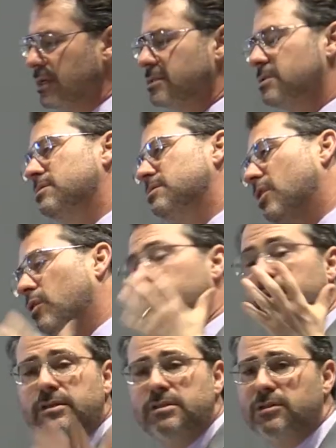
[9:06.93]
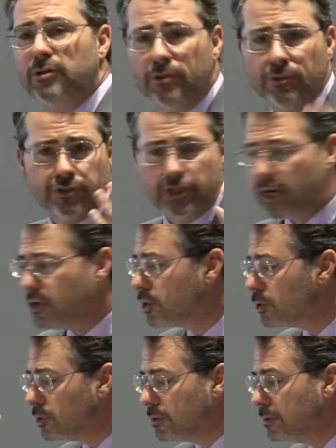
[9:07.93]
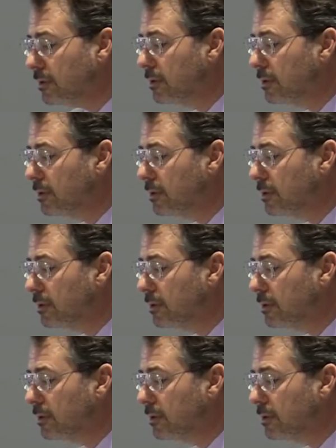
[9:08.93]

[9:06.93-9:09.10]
doesn't know his, her gender,